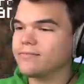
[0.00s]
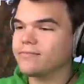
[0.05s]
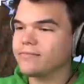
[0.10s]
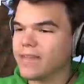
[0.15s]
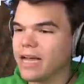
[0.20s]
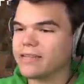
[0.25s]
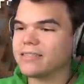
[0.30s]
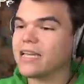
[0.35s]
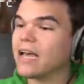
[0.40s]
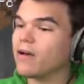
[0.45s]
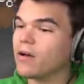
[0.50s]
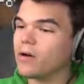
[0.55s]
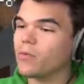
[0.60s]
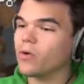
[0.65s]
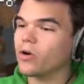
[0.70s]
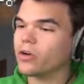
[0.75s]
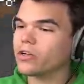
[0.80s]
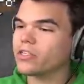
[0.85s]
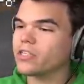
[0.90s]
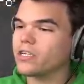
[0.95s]
That's how okay, it
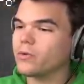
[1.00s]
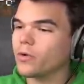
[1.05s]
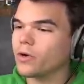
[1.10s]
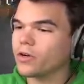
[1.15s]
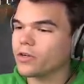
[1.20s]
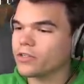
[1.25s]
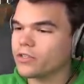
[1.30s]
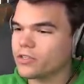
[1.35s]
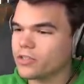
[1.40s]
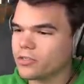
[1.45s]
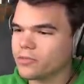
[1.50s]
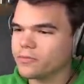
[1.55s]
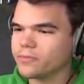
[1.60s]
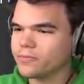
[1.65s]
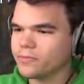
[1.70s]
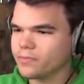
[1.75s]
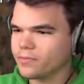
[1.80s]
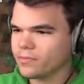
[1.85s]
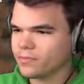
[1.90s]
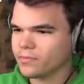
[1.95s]
works. Well, he works. Uh, we
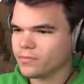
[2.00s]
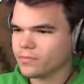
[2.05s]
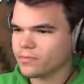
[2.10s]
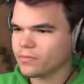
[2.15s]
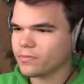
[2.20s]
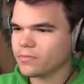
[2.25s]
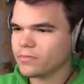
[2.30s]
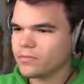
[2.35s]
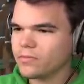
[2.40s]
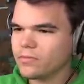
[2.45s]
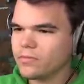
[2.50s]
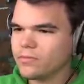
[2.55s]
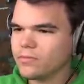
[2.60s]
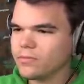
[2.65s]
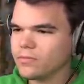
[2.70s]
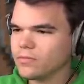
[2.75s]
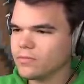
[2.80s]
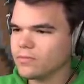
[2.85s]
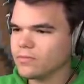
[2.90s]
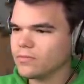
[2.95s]
could definitely kill
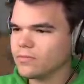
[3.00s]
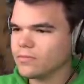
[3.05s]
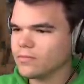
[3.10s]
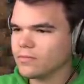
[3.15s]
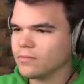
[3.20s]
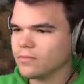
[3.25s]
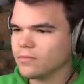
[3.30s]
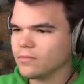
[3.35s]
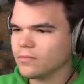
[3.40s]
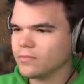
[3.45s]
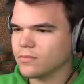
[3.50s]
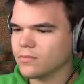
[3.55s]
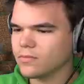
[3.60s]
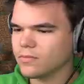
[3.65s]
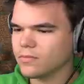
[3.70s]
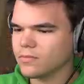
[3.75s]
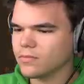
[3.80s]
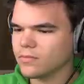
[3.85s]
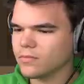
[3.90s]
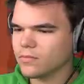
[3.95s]
these guys. Wait,
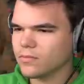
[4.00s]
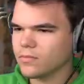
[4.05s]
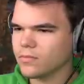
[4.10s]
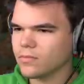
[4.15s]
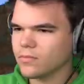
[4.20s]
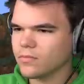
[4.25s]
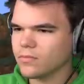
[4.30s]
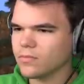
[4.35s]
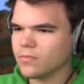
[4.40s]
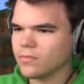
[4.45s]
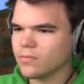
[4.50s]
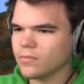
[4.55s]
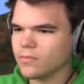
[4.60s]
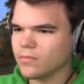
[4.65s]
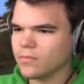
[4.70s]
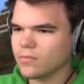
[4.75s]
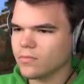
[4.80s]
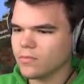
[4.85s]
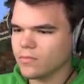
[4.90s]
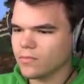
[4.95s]
I've, I think I've got a
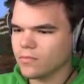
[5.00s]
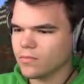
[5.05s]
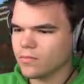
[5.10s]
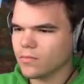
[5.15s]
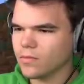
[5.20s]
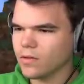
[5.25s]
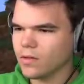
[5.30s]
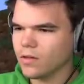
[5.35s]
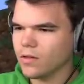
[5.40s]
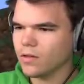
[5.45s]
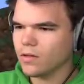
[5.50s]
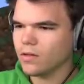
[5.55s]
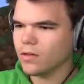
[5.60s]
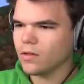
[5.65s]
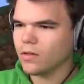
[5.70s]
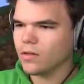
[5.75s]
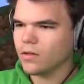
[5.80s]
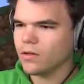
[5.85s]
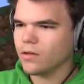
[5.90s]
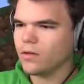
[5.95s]
better way of
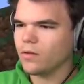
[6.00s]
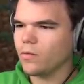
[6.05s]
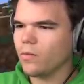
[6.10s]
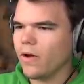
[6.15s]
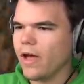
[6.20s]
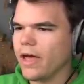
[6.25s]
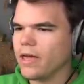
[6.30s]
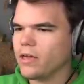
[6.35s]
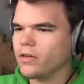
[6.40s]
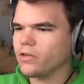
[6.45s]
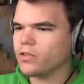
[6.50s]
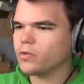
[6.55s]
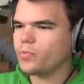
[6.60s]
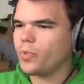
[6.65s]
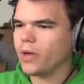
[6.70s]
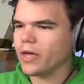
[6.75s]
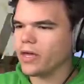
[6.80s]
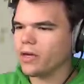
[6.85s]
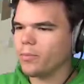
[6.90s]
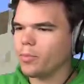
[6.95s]
doing this. Wait, you just what?
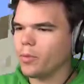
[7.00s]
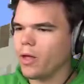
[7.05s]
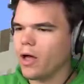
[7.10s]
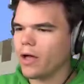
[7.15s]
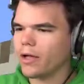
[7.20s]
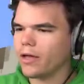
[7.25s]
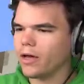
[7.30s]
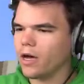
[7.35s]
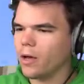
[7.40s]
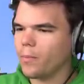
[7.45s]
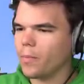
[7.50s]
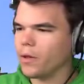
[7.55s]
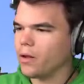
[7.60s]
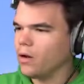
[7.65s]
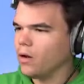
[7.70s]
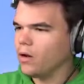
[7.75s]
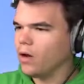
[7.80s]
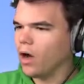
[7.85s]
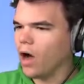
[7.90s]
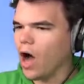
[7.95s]
pick well, a block up. It,
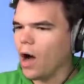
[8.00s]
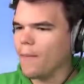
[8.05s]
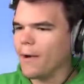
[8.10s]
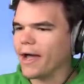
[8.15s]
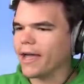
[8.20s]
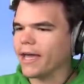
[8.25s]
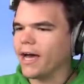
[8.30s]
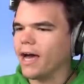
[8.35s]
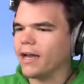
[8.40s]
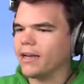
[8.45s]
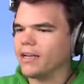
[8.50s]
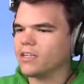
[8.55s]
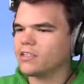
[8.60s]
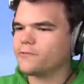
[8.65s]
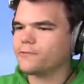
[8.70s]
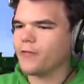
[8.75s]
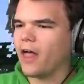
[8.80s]
oh my goodness, go.